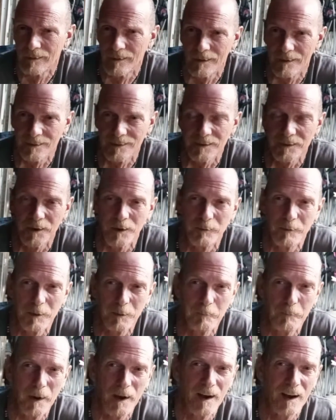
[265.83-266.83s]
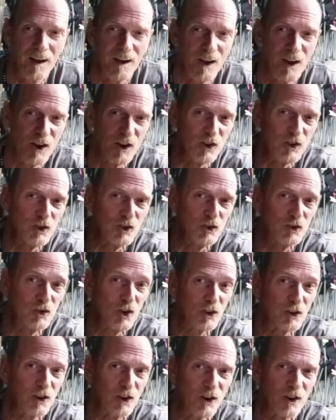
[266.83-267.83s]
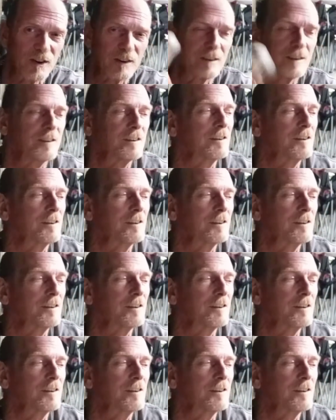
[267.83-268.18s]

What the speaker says: as they turned it in my junkyard,